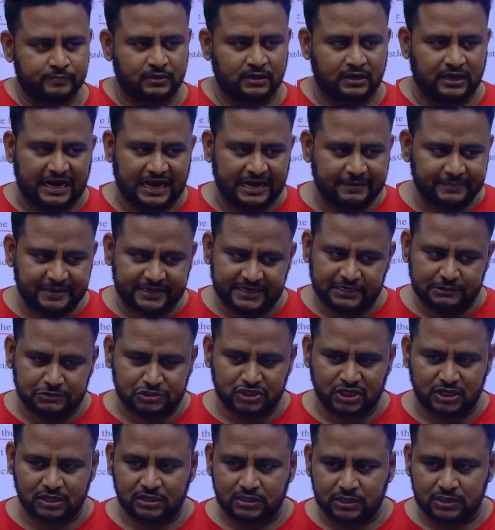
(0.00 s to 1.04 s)
I am
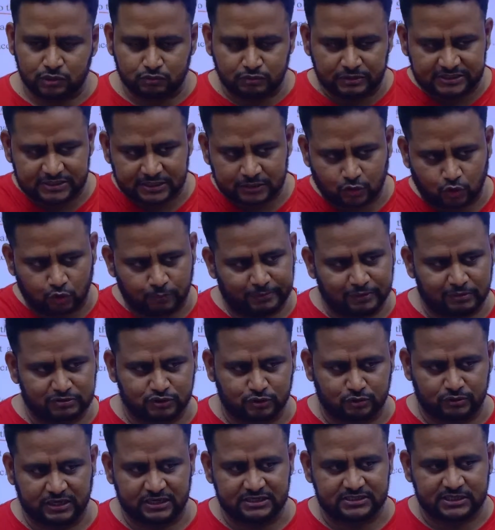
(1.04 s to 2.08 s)
individual, you as a group of
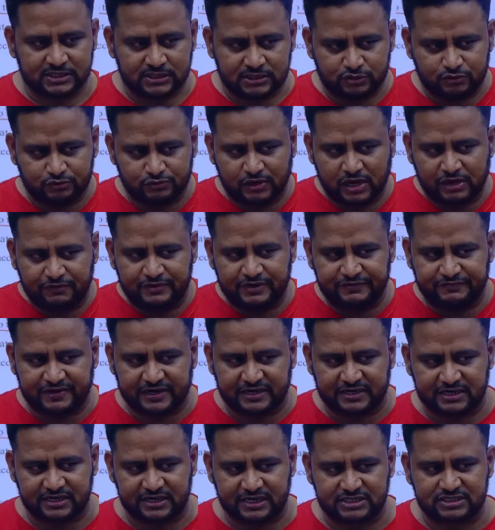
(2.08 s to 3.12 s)
students, you have different
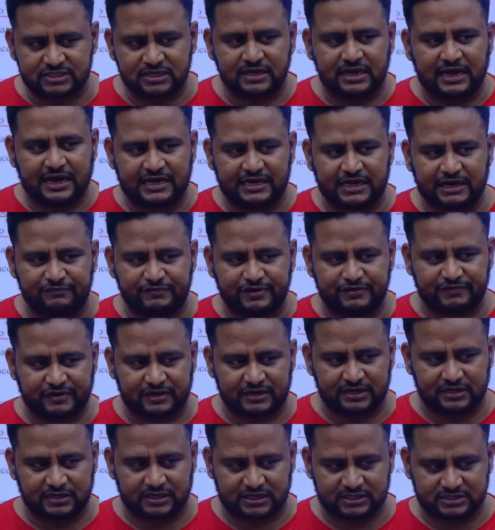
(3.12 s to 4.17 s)
interests, I have different
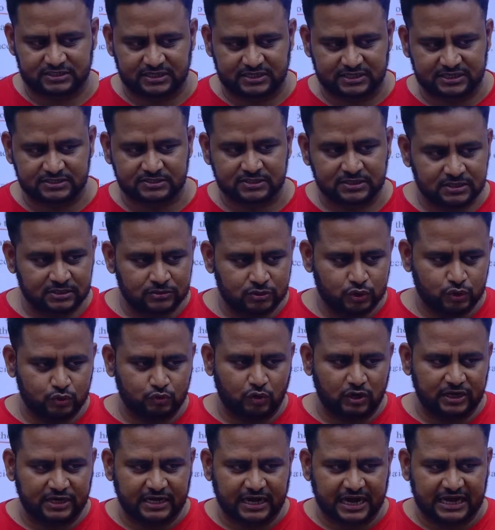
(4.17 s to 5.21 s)
interests. That is, you
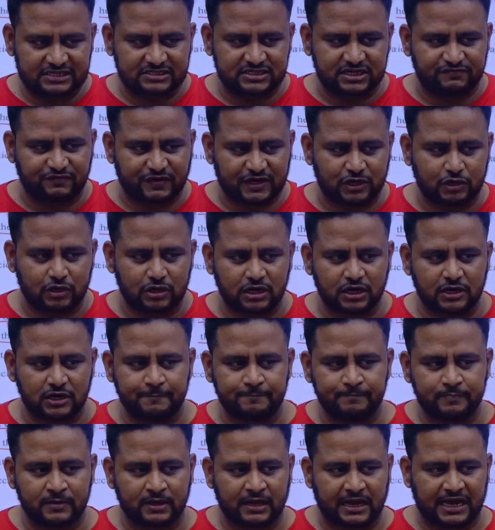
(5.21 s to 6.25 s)
want class at 5
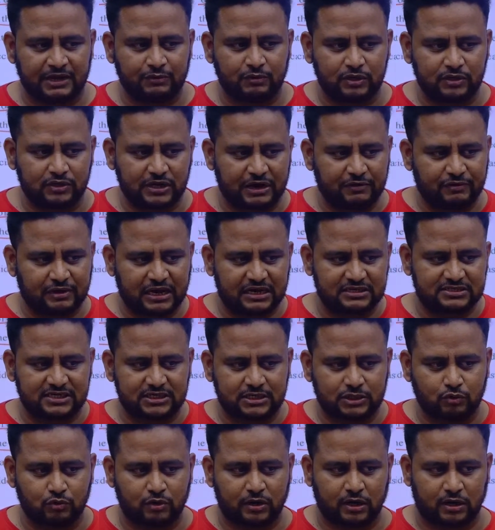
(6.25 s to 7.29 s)
o'clock, I want to have class at
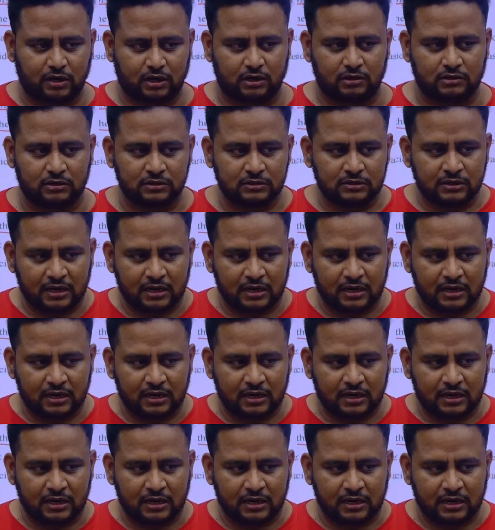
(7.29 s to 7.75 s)
2 o'clock.